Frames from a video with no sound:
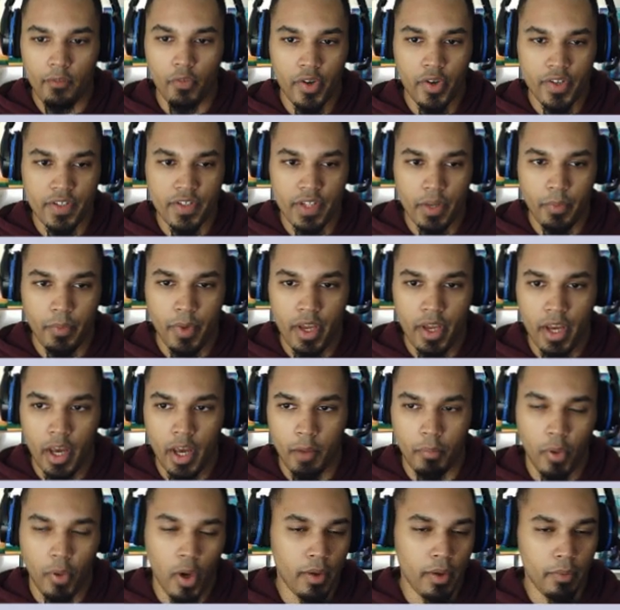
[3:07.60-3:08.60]
Grizzly Wing,
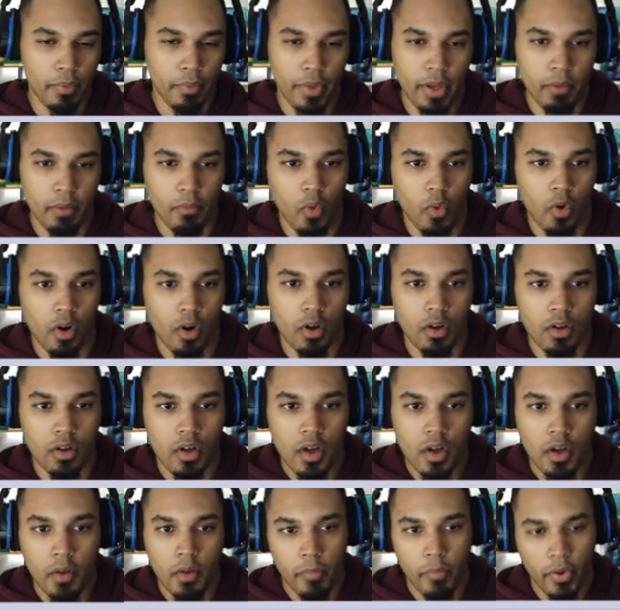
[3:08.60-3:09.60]
I'd probably play more.
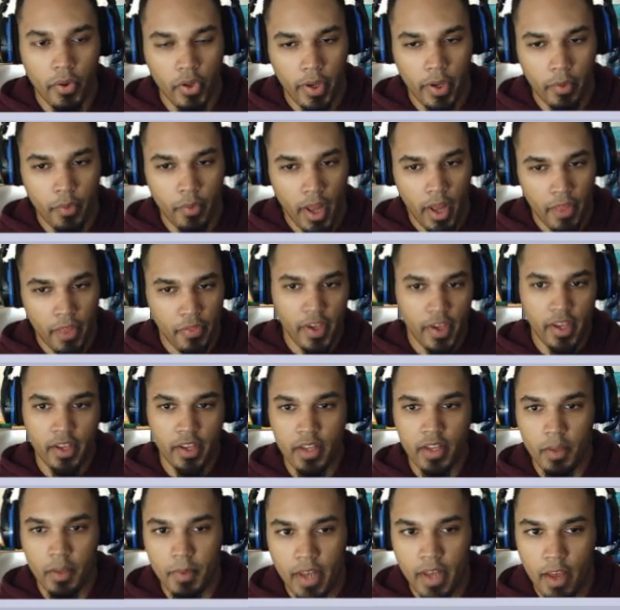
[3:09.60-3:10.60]
But like when I think of
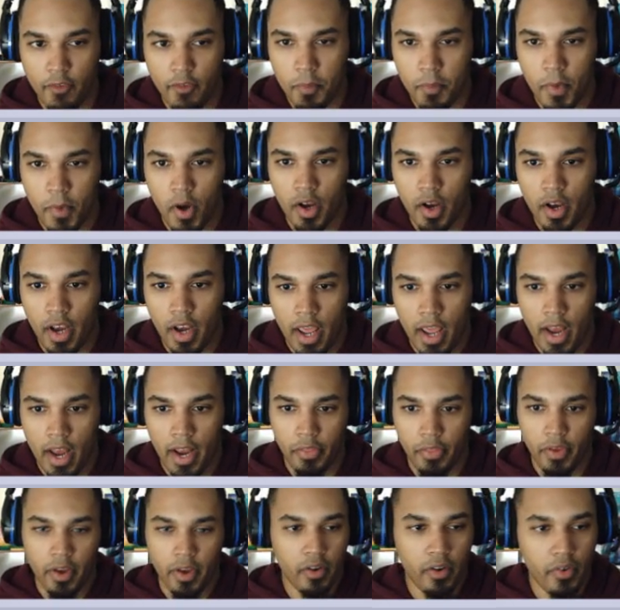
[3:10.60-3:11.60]
Digimon and I
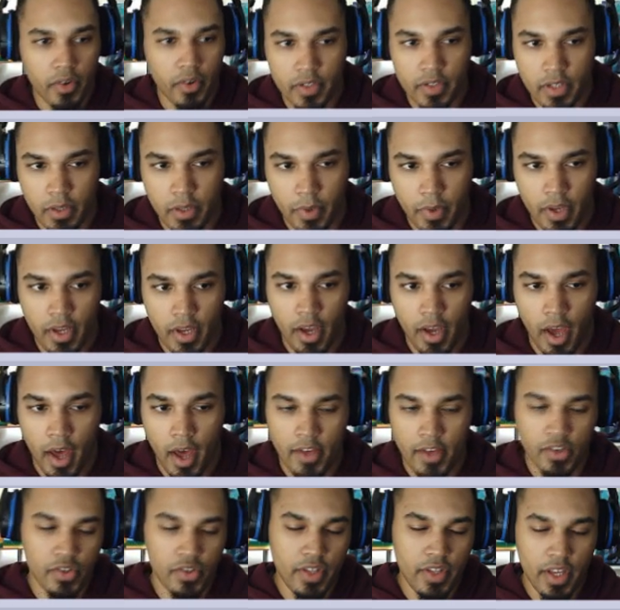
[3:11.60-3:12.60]
think of Grizzly Wing,
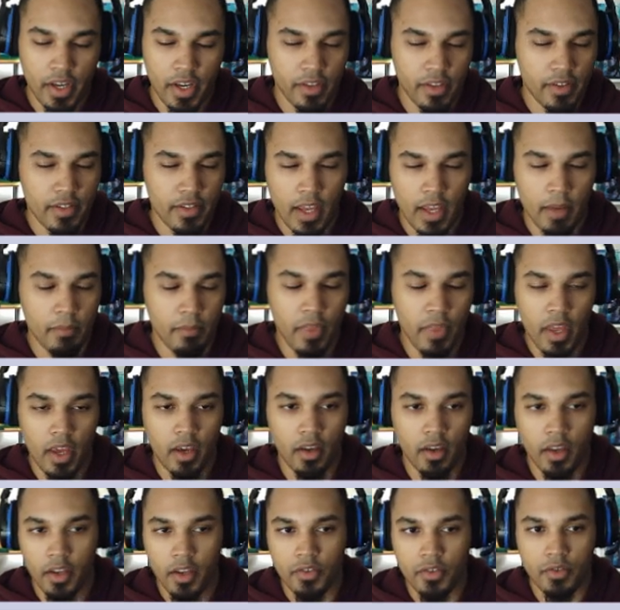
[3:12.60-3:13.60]
I just think of the same
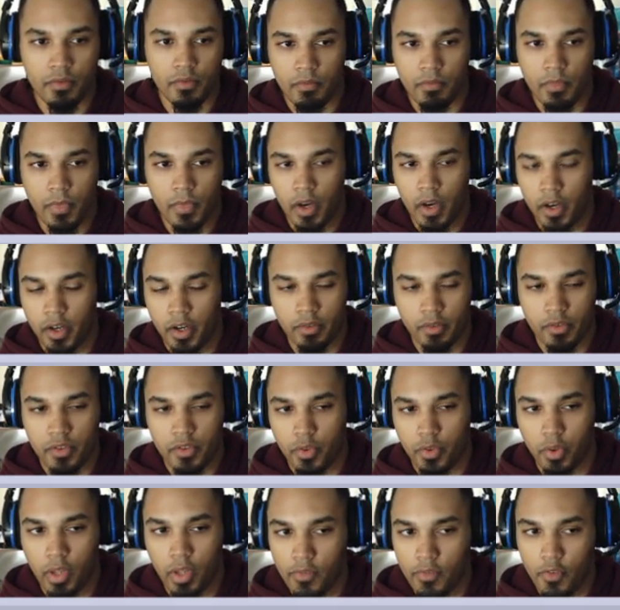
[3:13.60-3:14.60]
thing, a
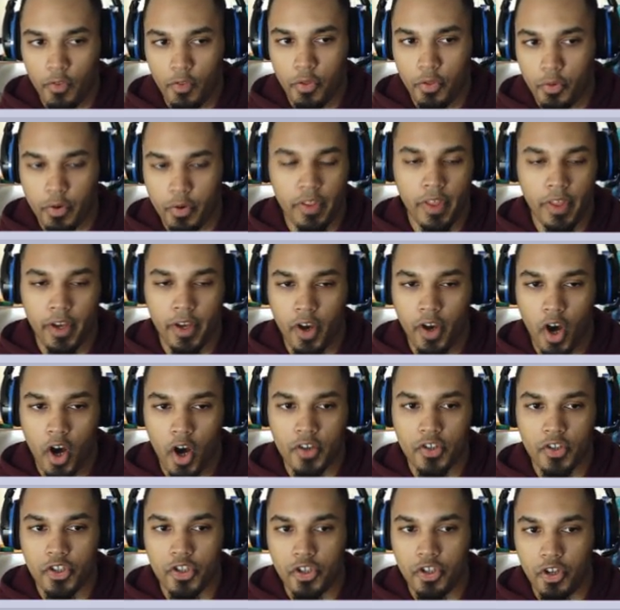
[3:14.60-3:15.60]
level 3 that
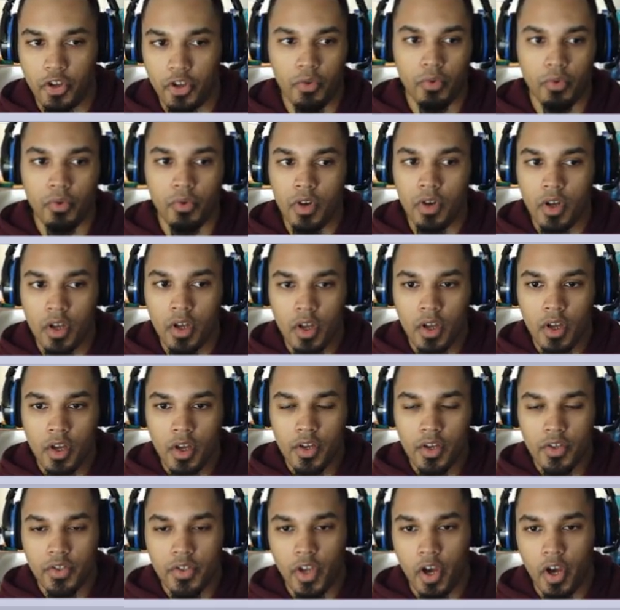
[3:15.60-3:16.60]
costs 2.
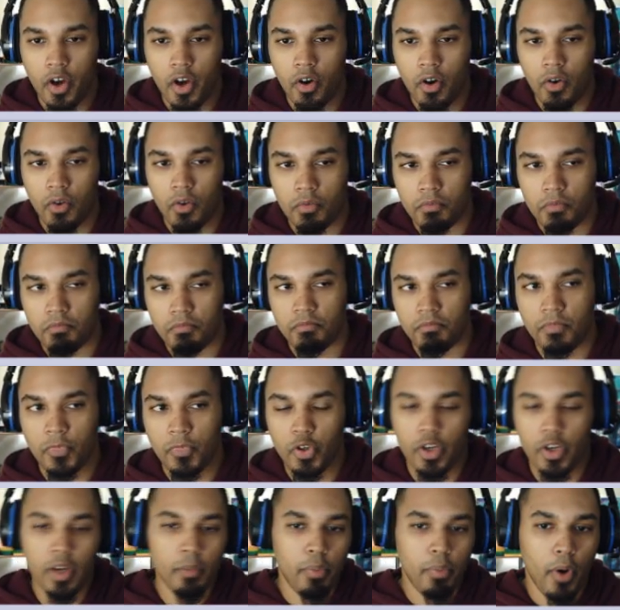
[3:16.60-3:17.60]
So you
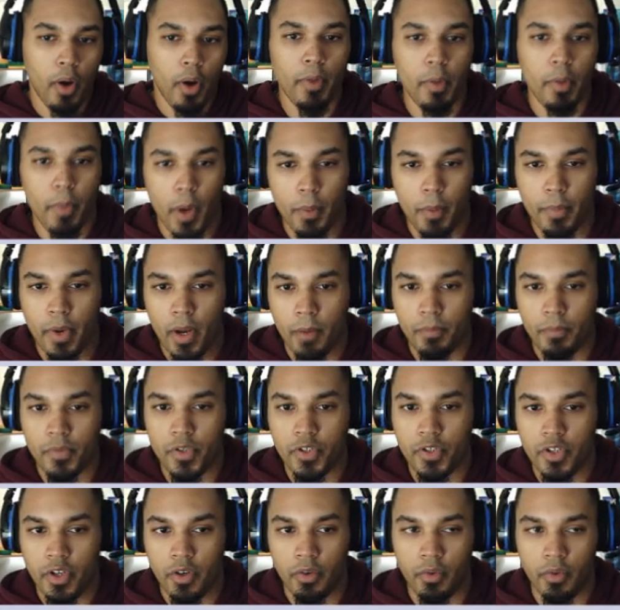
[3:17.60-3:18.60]
could probably bump it up to
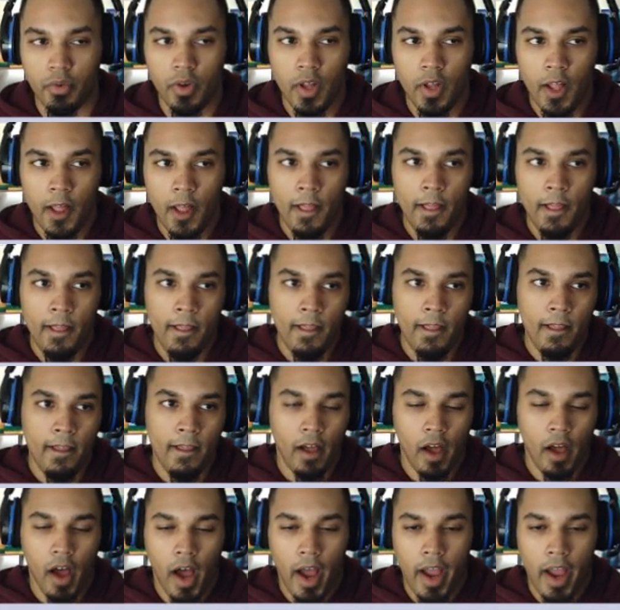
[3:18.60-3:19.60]
2.
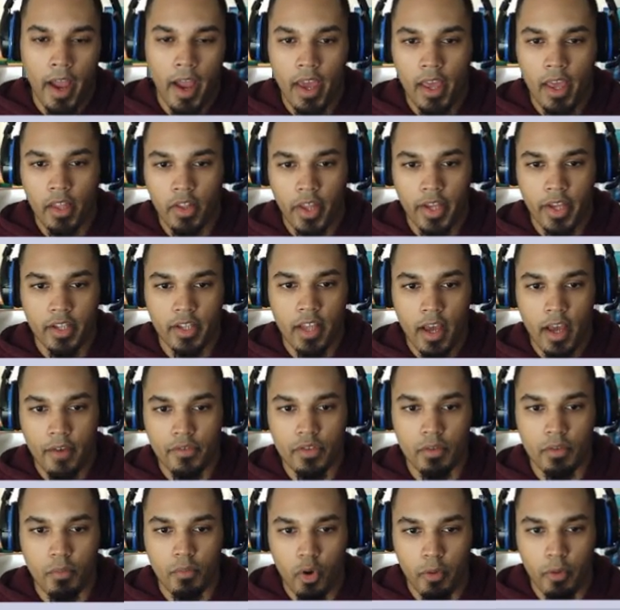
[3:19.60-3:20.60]
I like to have
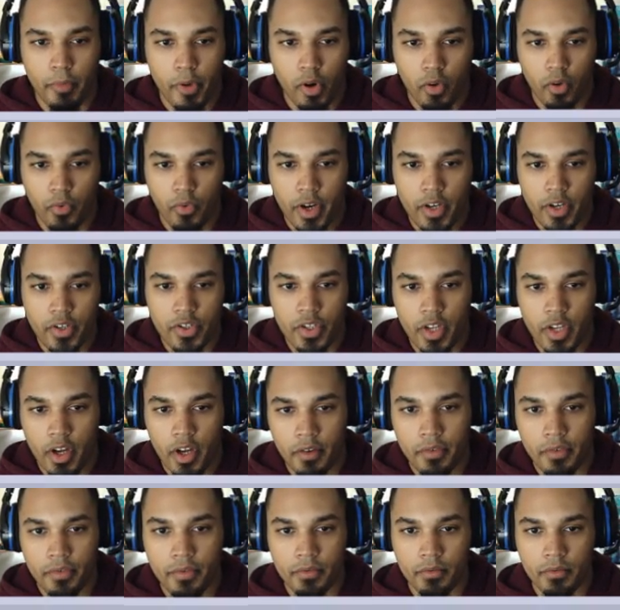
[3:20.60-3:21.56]
some more middle range stuff.